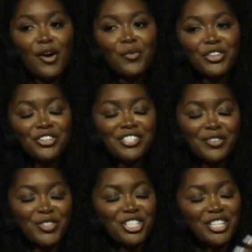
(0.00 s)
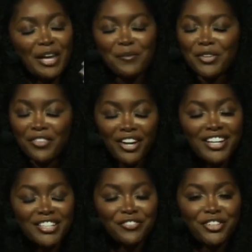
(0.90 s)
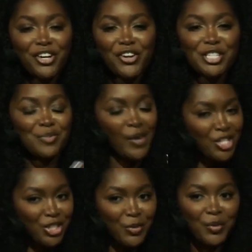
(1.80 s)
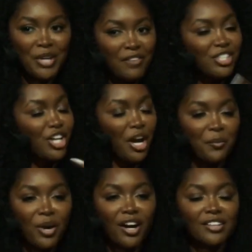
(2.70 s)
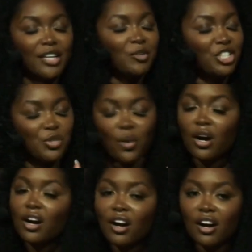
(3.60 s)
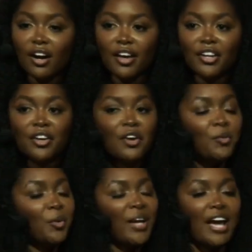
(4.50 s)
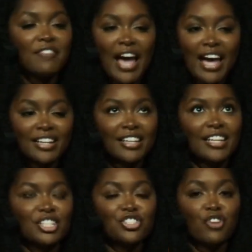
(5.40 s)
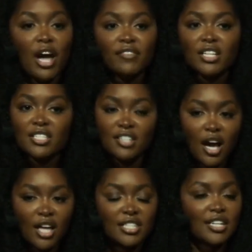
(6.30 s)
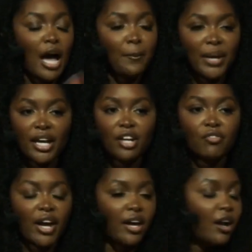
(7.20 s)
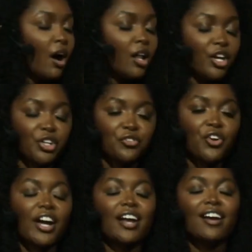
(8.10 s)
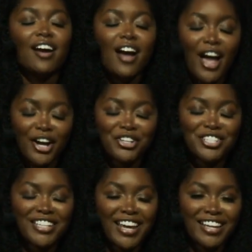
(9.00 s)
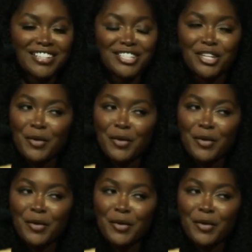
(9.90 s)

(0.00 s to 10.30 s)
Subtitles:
with your, can be very difficult, especially when we have a dark mark that we just want gone, when we have acne that's driving us nuts, not paying rent, all on your forehead. I understand,